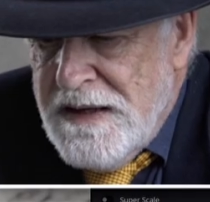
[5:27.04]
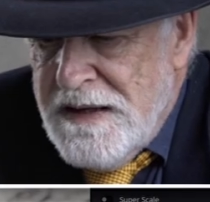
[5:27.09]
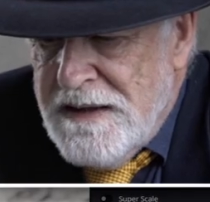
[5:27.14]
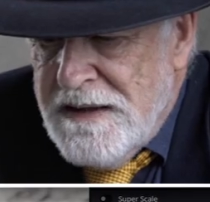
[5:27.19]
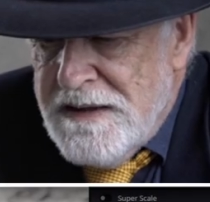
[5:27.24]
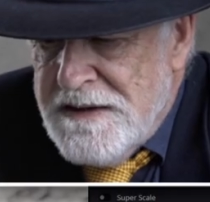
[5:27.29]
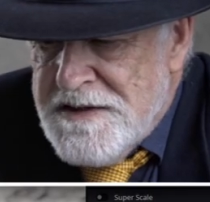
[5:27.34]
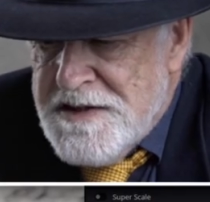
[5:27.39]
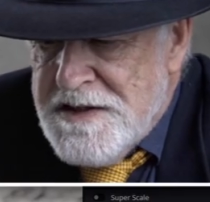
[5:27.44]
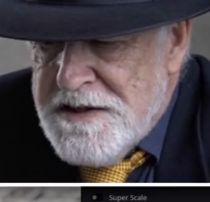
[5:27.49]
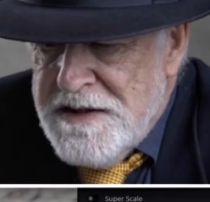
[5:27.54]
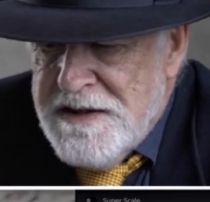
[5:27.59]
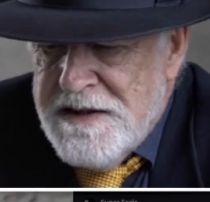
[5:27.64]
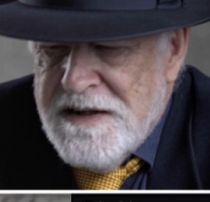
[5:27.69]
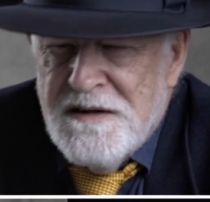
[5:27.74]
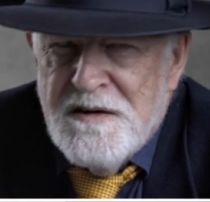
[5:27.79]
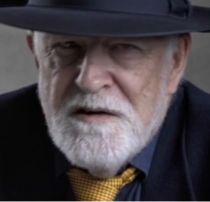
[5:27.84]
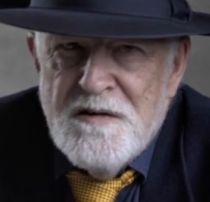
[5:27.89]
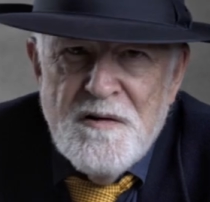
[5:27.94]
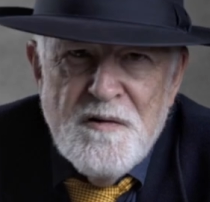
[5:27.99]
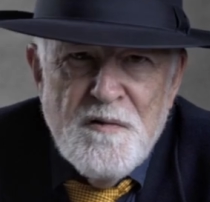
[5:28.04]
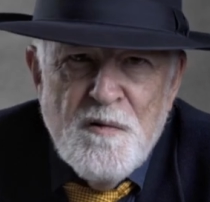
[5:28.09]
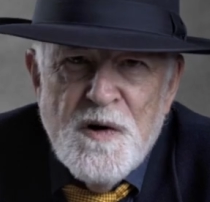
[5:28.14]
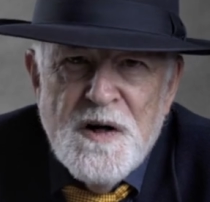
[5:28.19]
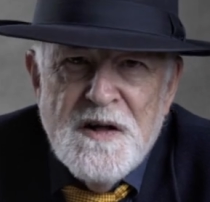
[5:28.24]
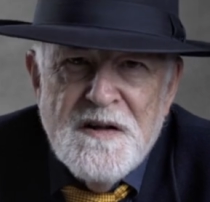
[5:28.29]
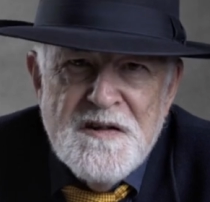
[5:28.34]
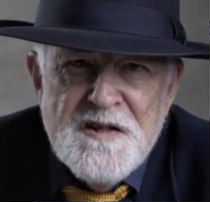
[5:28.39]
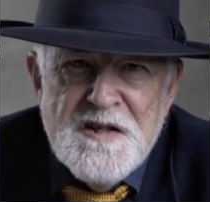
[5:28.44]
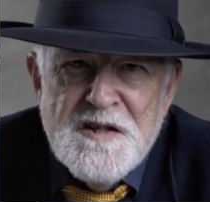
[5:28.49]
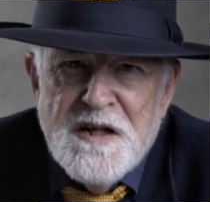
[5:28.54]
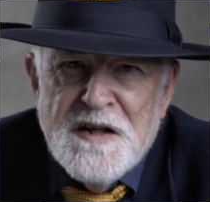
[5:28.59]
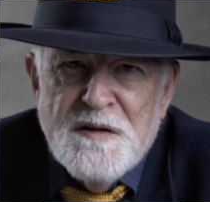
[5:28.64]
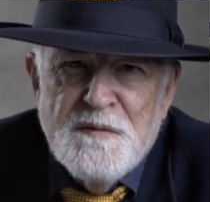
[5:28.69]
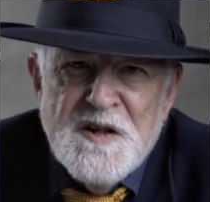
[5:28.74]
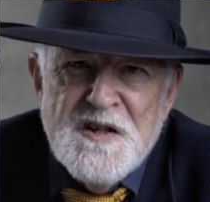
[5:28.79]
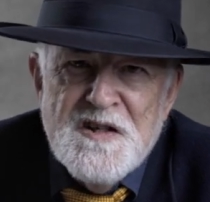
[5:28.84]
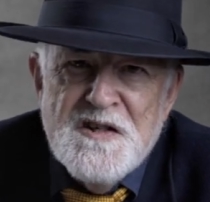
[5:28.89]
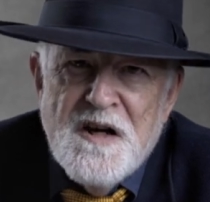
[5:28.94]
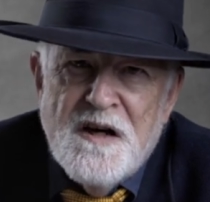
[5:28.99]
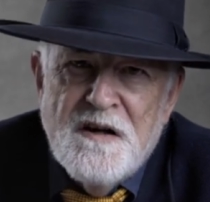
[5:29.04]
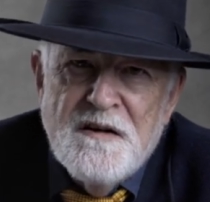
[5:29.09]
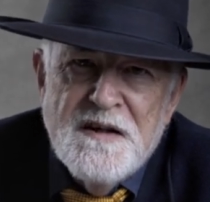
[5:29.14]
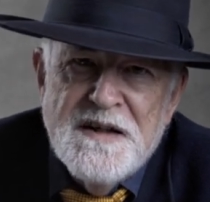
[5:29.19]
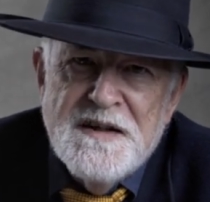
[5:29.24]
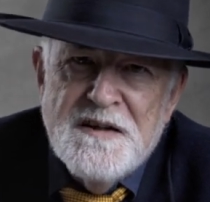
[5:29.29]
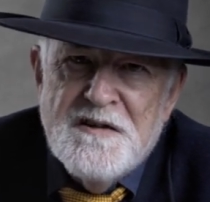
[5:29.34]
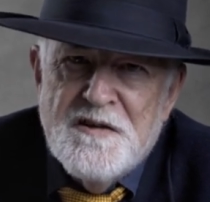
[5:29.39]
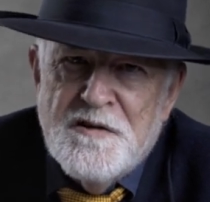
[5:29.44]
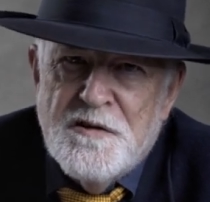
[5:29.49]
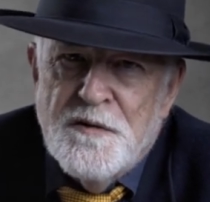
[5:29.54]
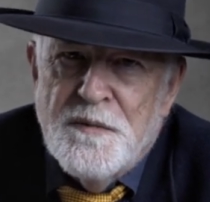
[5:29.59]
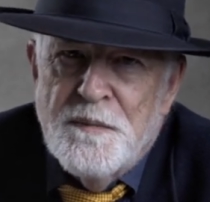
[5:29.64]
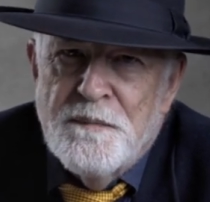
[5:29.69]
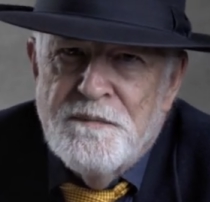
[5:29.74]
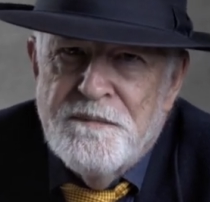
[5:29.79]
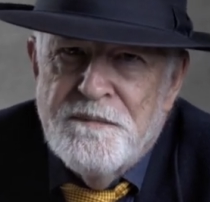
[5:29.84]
and see where the segments now link to.